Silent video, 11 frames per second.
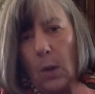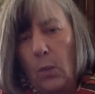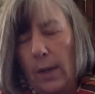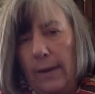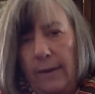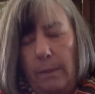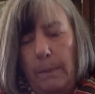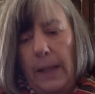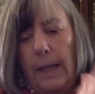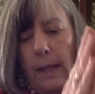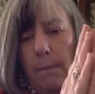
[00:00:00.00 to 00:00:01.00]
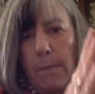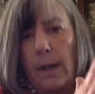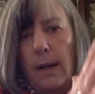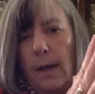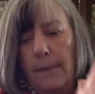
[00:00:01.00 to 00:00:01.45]
really speeding
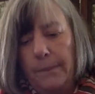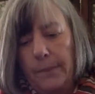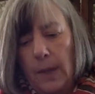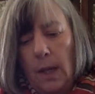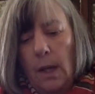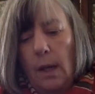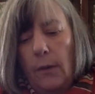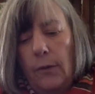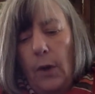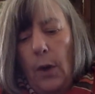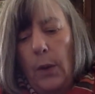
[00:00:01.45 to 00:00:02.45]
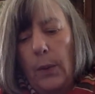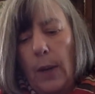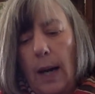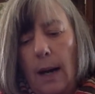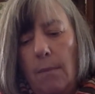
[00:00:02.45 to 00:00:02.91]
by. So,
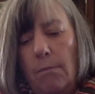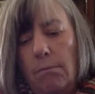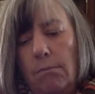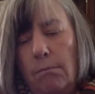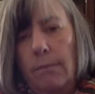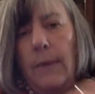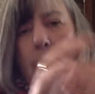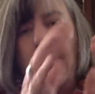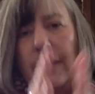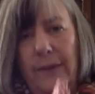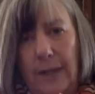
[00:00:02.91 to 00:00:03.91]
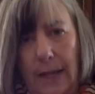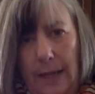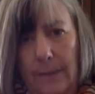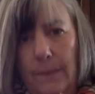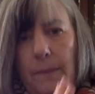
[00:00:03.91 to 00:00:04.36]
um,
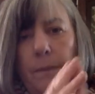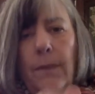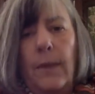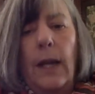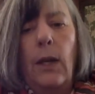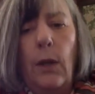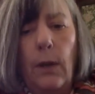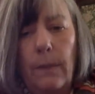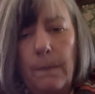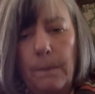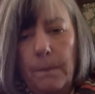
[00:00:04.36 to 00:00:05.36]
namaste. Thank you.